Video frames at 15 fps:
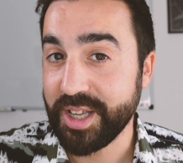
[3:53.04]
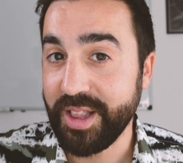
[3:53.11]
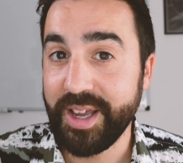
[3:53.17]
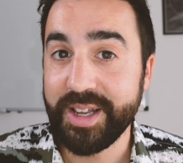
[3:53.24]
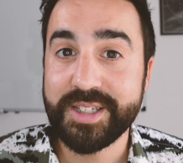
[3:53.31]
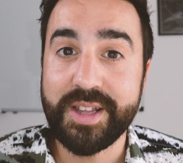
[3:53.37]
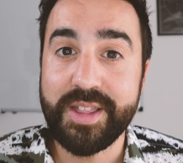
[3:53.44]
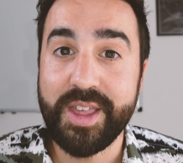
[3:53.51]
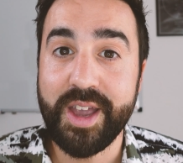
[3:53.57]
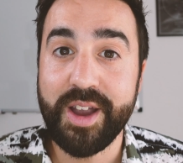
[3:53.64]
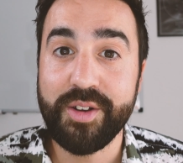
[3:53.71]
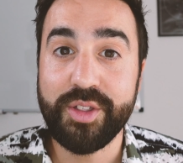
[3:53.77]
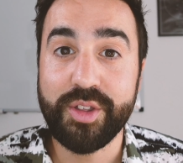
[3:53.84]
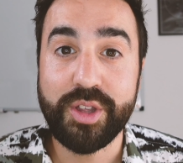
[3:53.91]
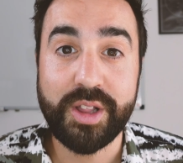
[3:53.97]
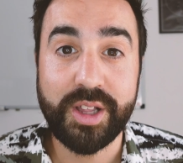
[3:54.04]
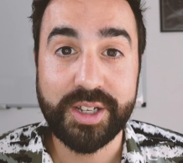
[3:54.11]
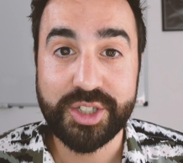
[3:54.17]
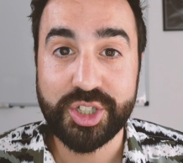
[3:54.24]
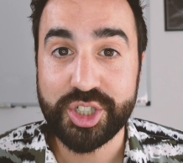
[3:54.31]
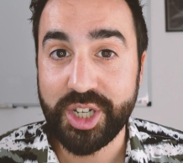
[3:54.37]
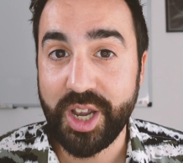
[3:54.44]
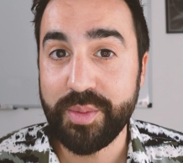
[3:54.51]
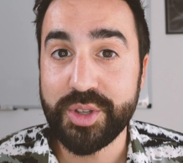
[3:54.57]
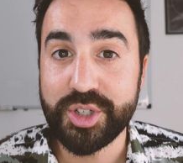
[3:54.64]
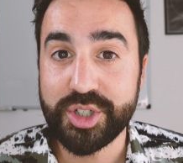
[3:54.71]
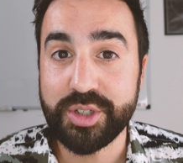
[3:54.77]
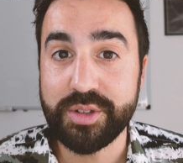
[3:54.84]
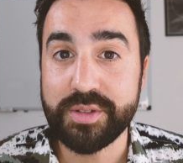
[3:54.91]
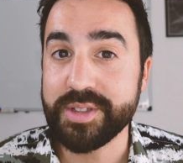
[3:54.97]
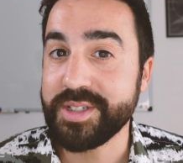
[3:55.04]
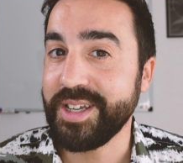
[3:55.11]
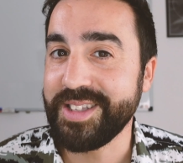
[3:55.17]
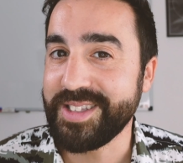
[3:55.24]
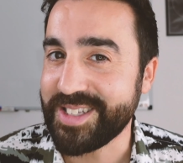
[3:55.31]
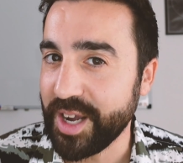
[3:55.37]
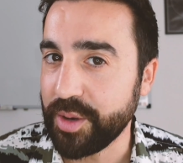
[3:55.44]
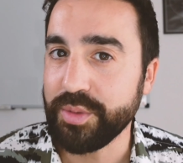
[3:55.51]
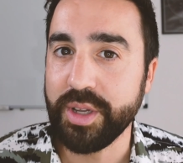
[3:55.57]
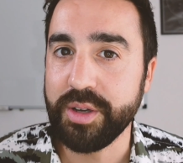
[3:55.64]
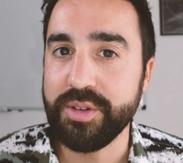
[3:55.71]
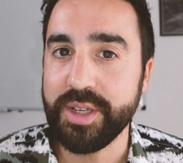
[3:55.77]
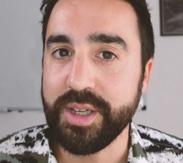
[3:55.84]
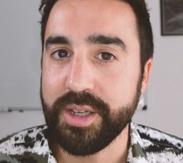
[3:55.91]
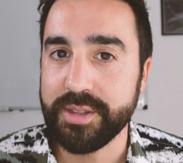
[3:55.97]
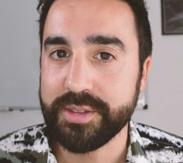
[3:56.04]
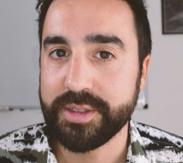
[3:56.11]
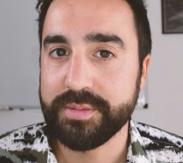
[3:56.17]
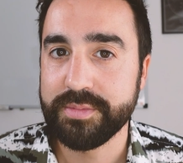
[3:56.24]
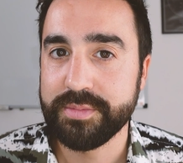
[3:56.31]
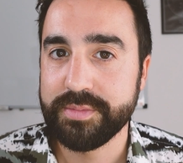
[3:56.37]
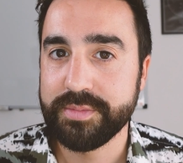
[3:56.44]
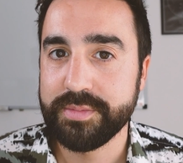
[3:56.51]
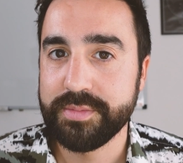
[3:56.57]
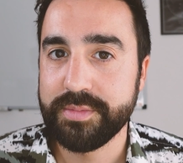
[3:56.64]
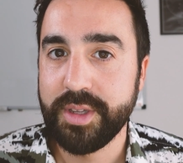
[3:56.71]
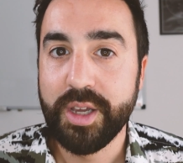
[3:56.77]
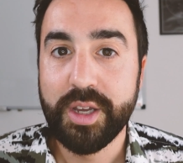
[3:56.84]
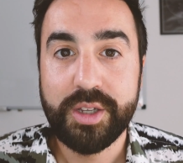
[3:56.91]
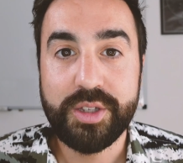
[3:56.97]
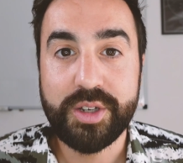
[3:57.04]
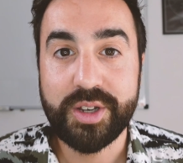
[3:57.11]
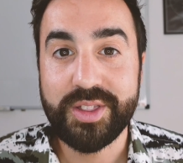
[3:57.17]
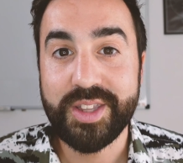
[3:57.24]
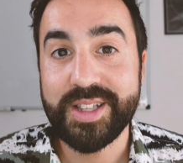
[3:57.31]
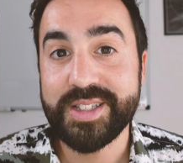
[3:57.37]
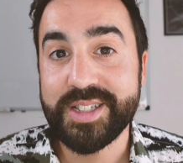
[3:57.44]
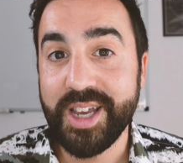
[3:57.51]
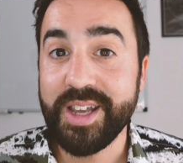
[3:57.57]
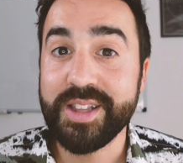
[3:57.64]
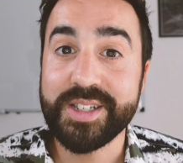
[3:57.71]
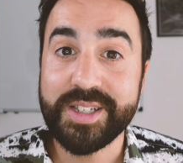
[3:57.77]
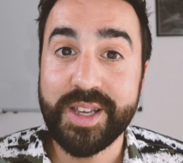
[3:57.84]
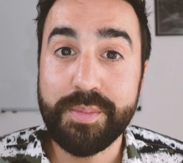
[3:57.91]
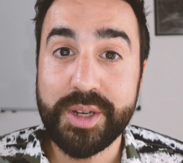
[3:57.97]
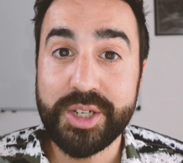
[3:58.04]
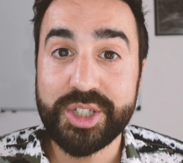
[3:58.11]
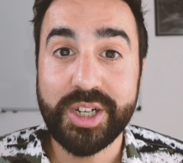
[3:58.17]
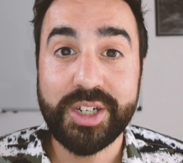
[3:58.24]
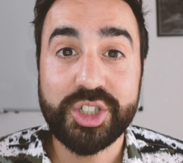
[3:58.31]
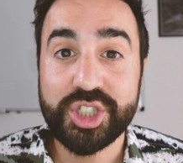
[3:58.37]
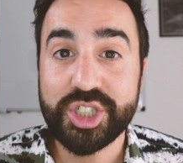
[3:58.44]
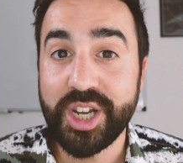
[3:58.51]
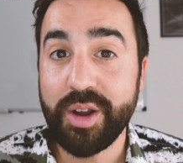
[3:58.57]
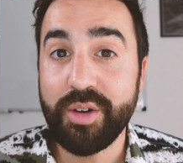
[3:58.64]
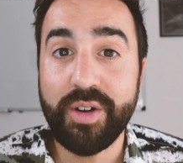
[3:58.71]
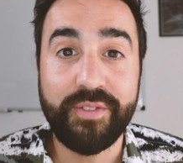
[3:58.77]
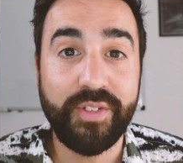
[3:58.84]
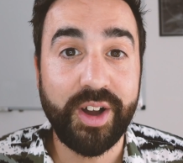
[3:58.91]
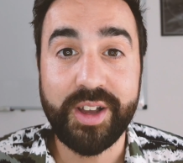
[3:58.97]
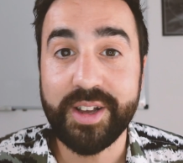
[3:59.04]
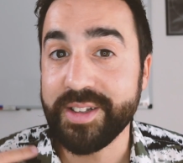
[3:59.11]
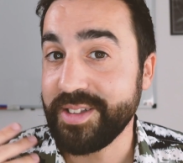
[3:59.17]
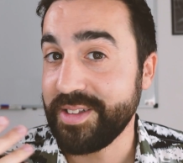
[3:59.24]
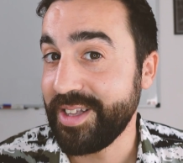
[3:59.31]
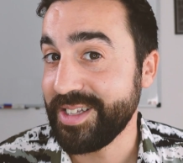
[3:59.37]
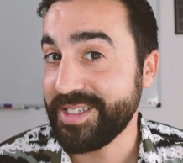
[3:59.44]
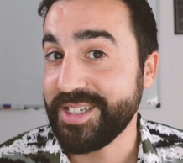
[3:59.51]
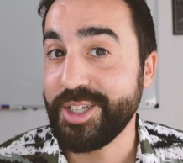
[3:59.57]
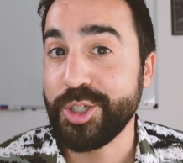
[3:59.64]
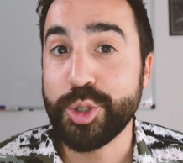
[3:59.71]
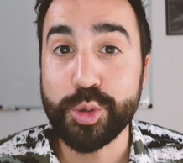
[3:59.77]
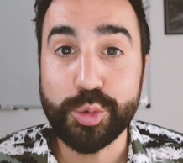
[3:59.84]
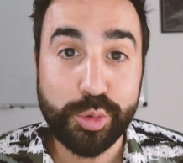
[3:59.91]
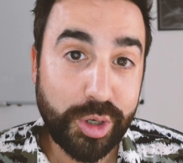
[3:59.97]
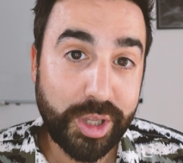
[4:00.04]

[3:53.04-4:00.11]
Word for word: selecting the area that you'd like to share with the students and downloading it. You can then take this image and share it via, let's say, Google